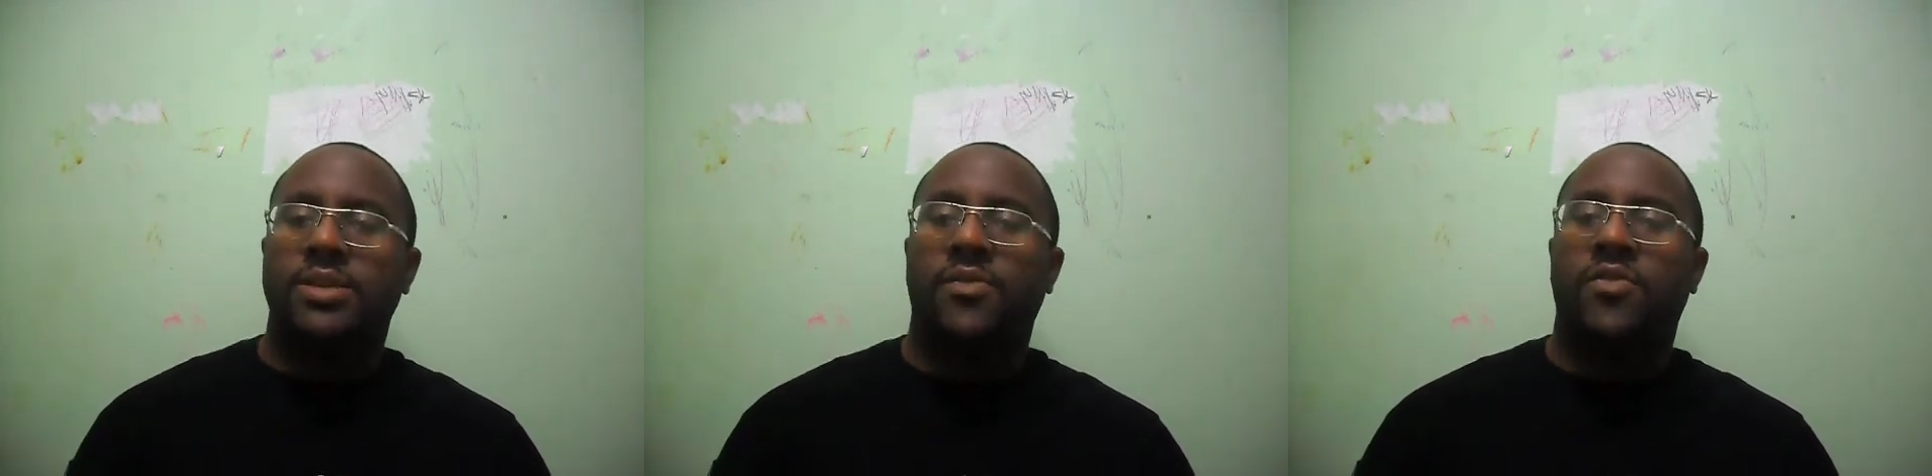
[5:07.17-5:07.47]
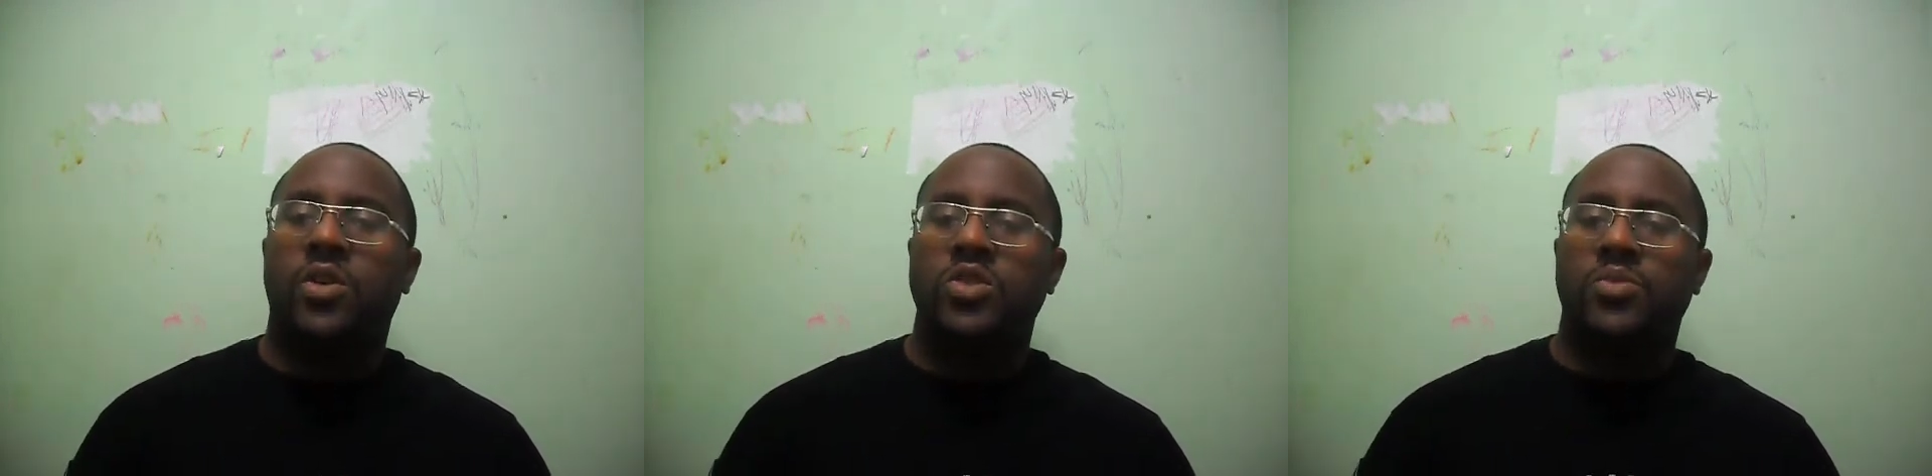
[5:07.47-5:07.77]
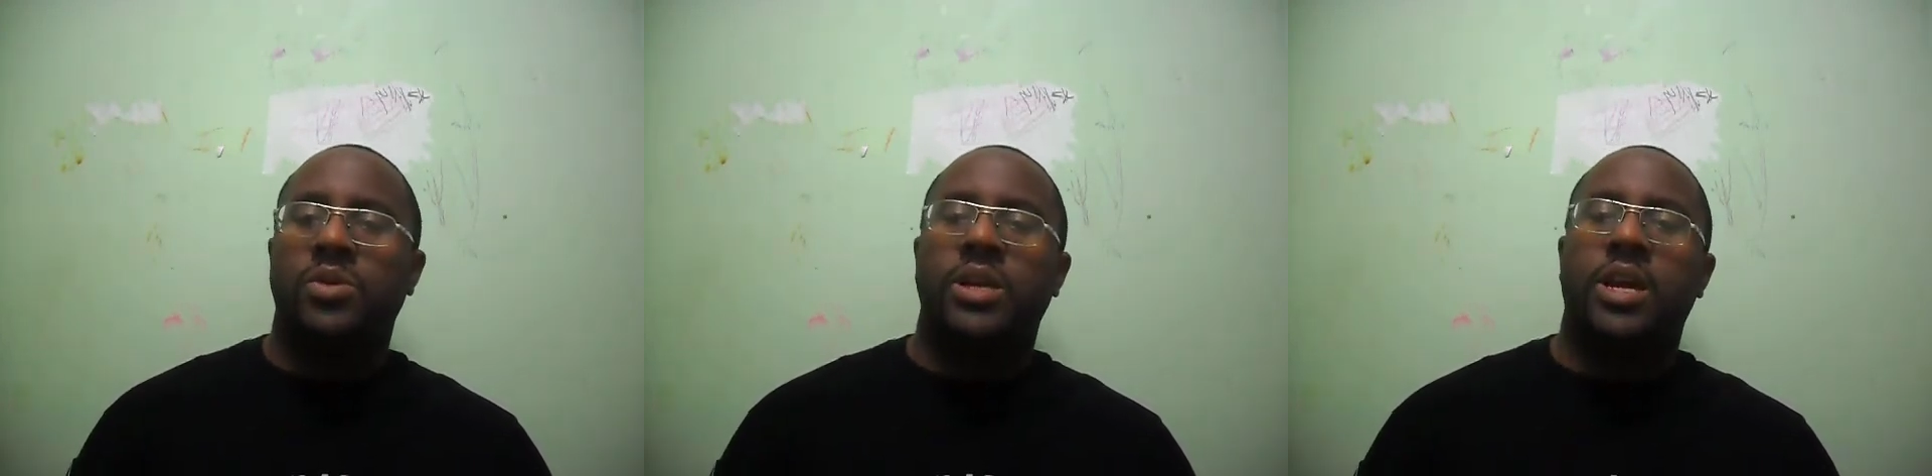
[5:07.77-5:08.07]
to folks,
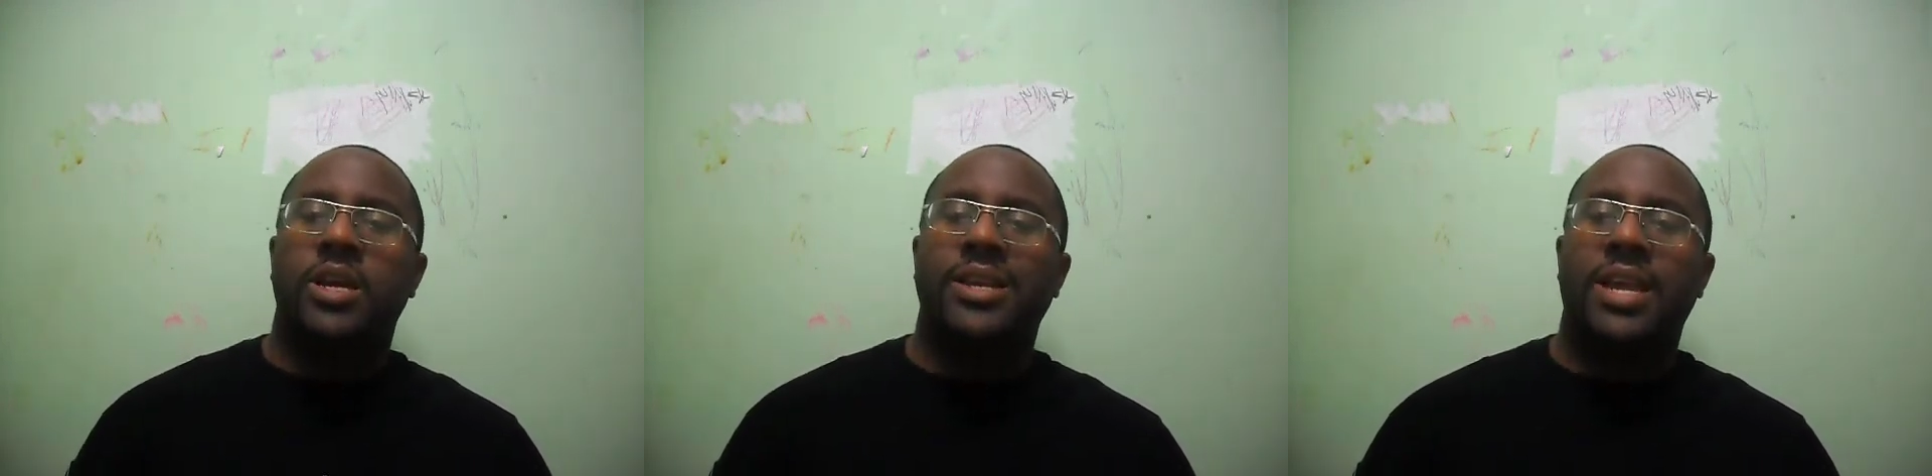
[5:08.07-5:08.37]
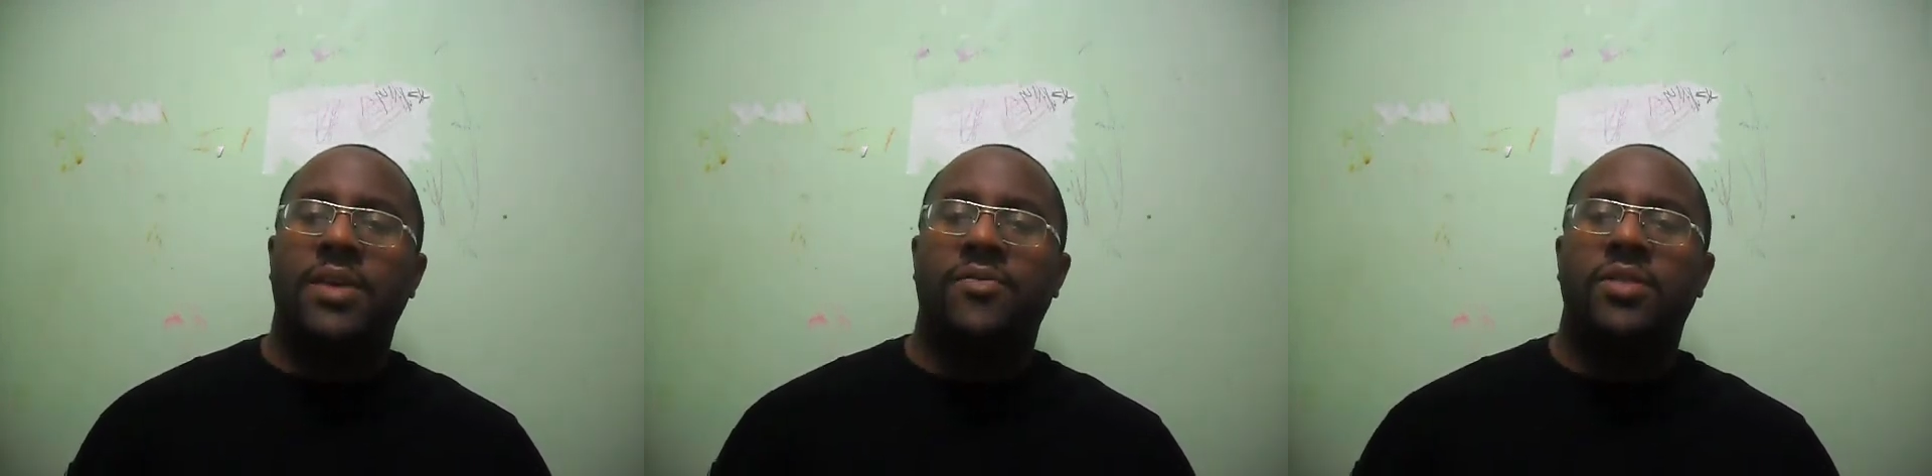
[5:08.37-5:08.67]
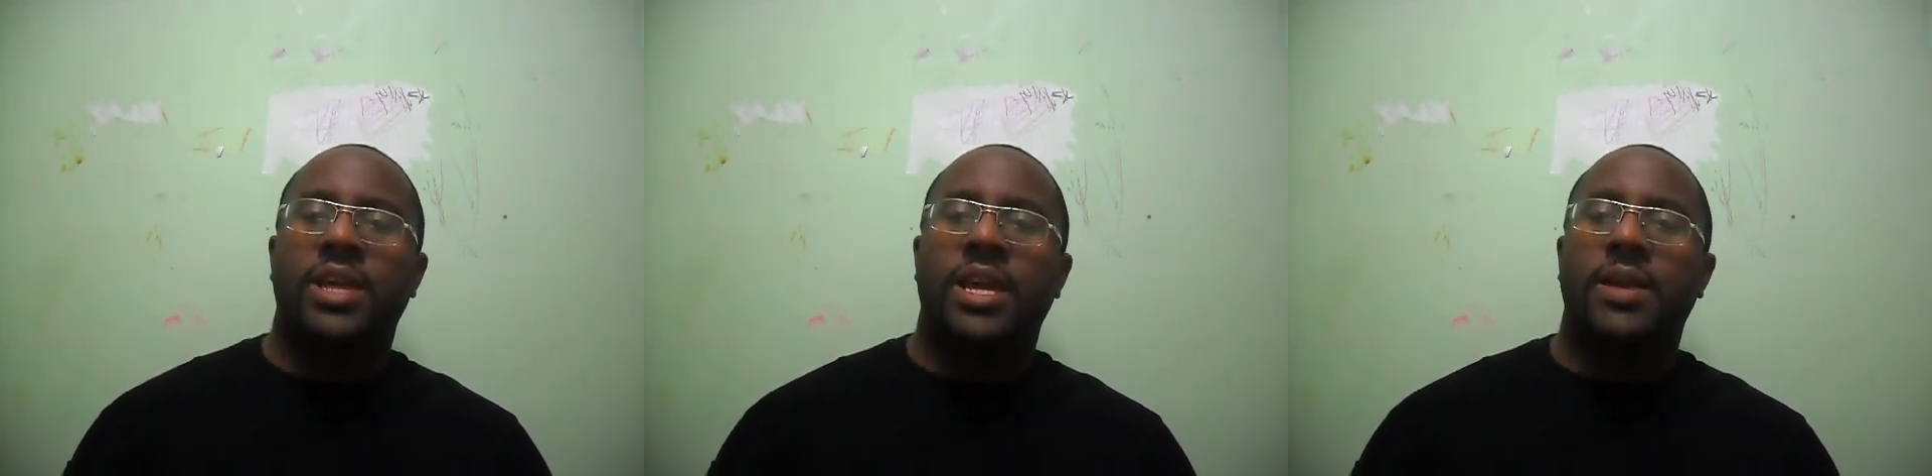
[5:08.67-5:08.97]
but there are
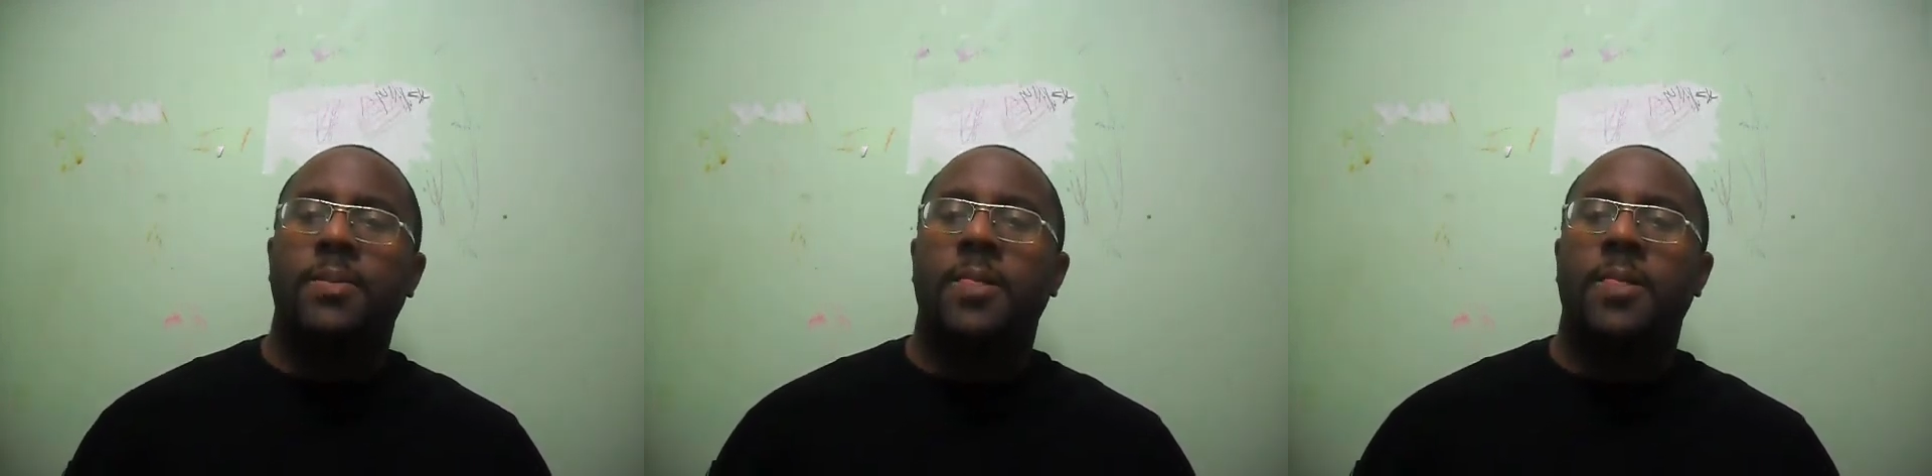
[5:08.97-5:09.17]
definitely